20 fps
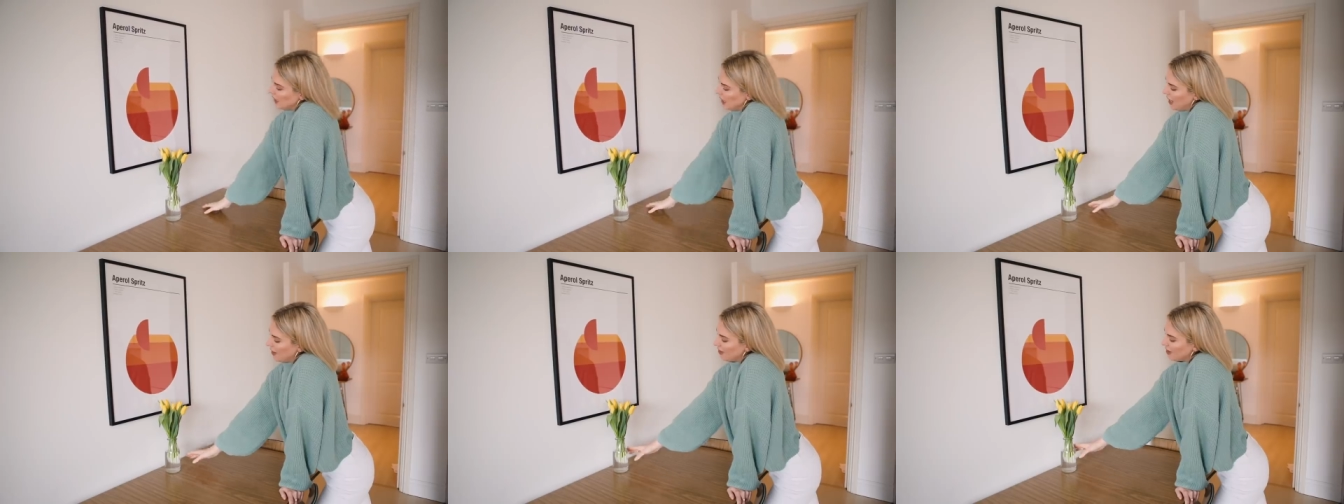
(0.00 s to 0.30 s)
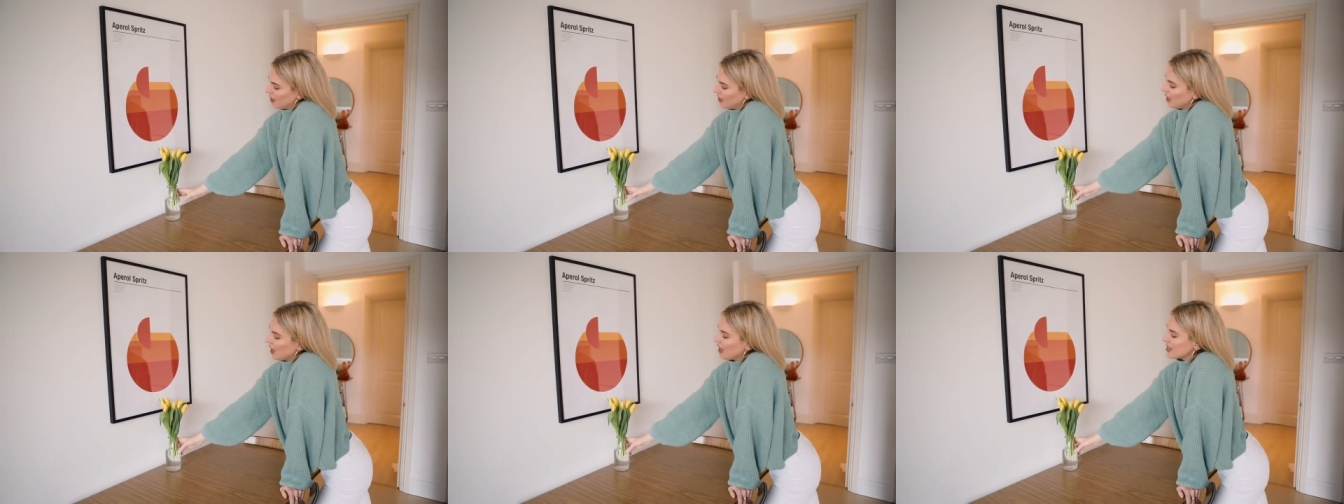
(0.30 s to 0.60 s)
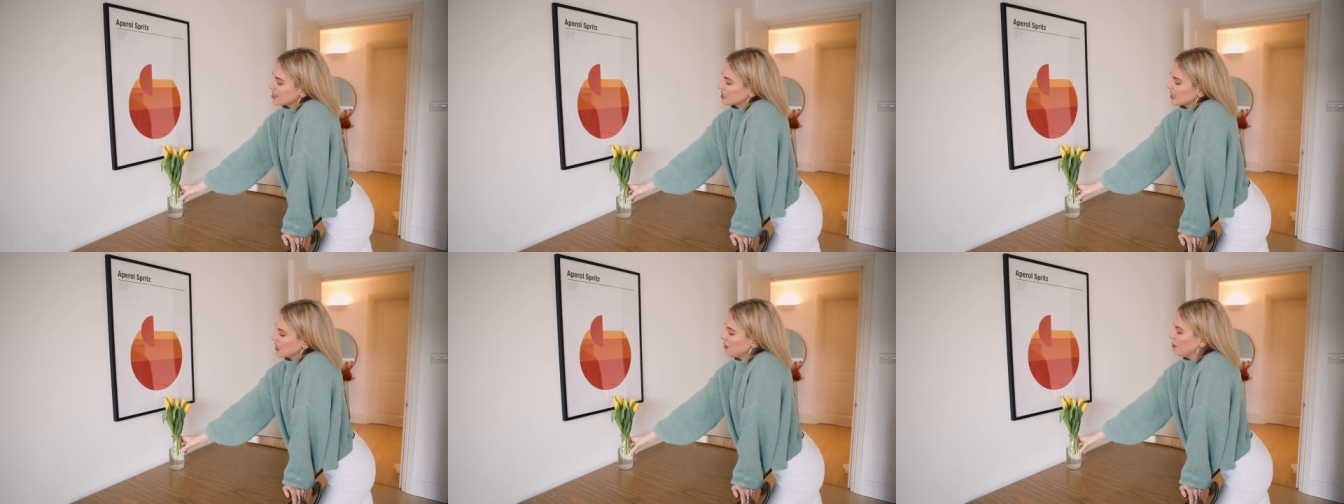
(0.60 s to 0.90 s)
And then I
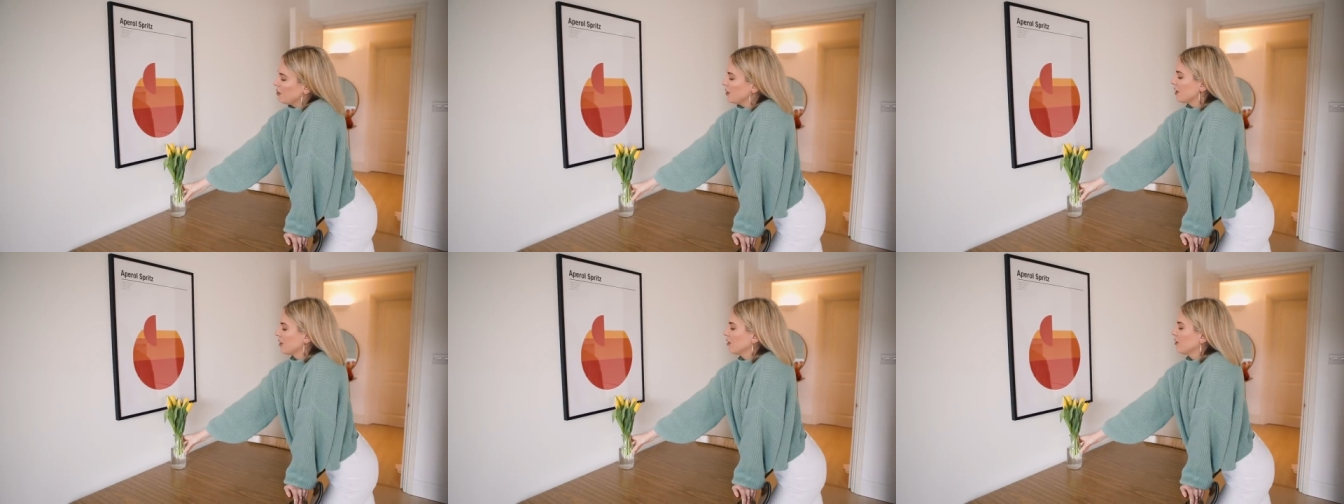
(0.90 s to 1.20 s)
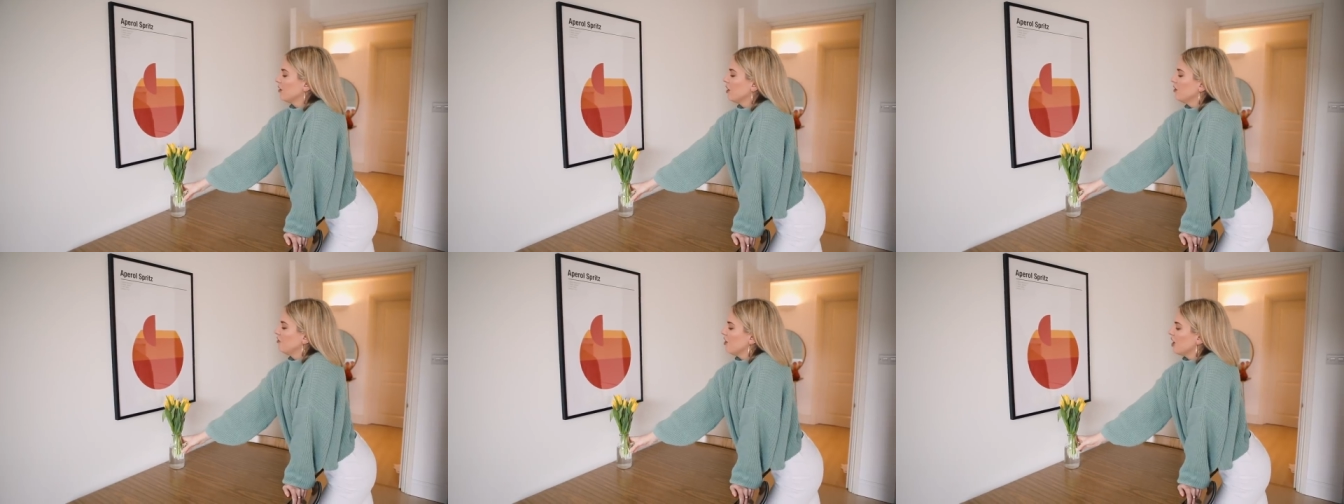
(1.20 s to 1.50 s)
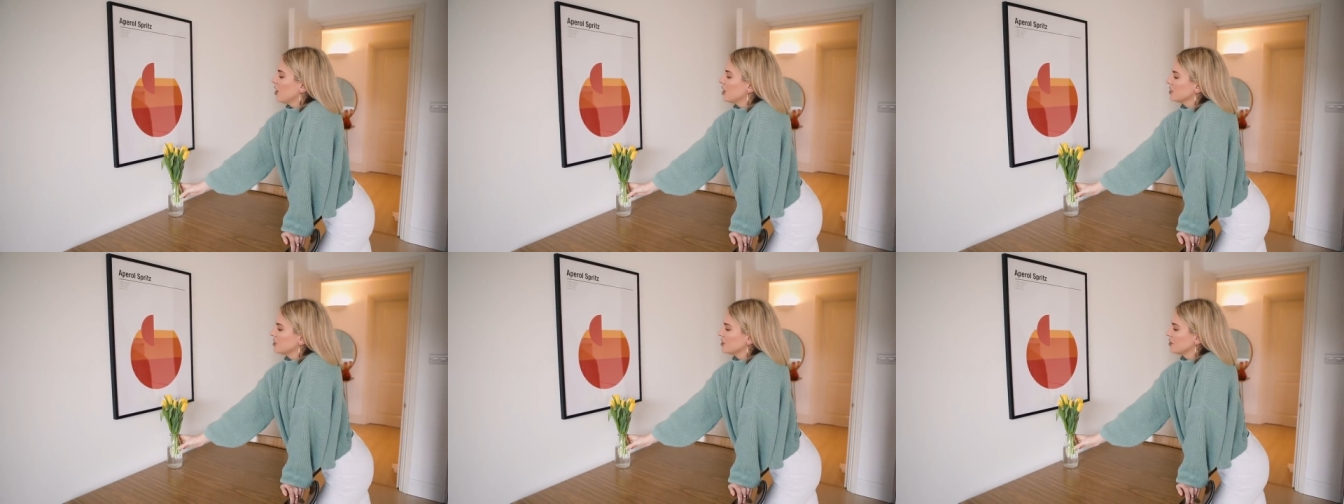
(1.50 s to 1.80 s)
like to keep a little
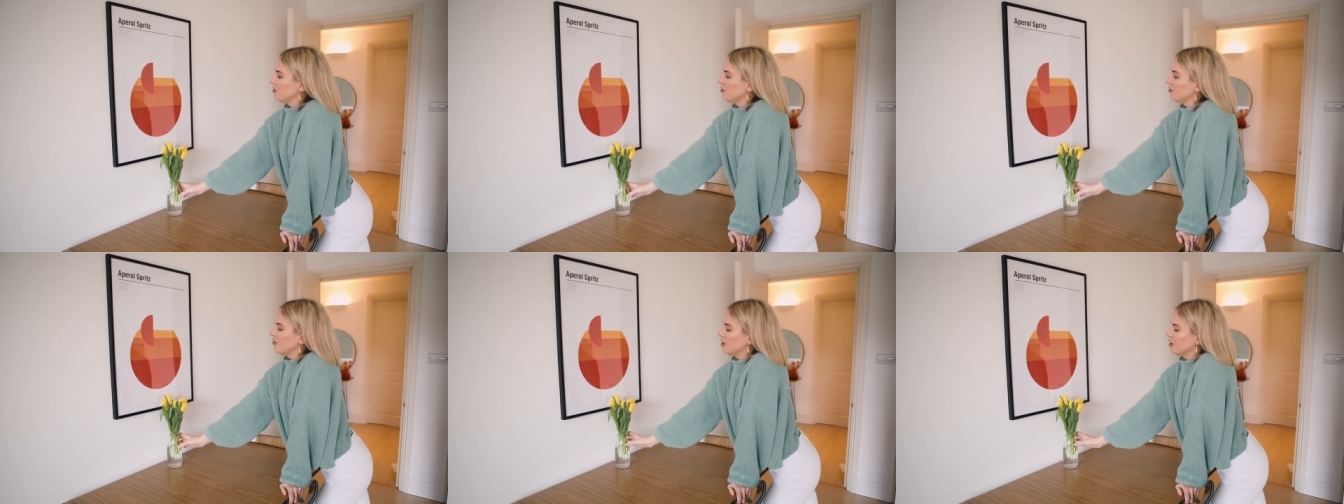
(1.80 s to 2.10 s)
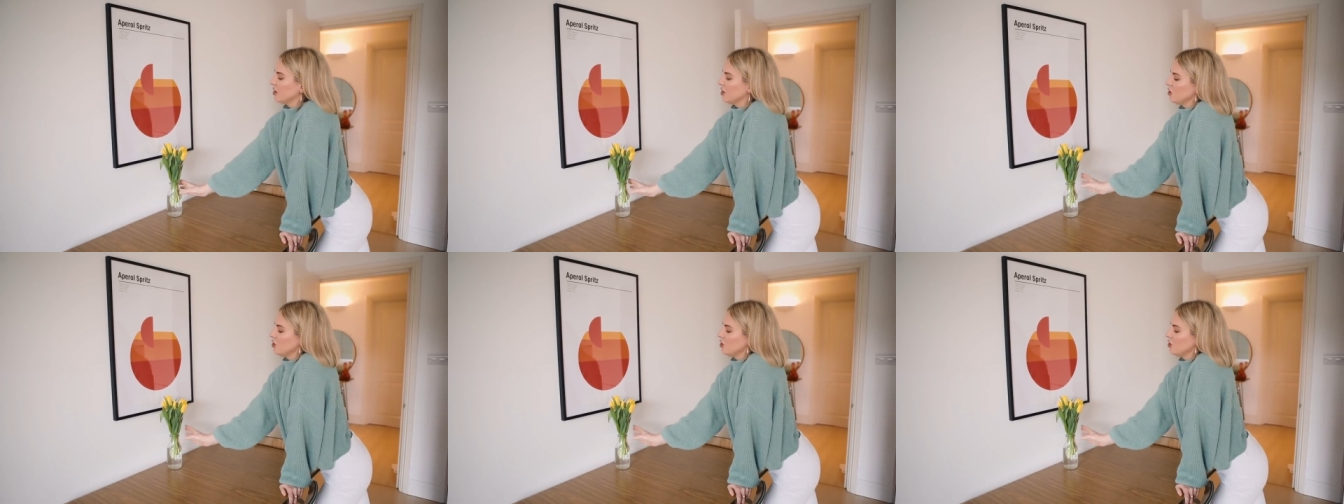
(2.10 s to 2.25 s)
vase of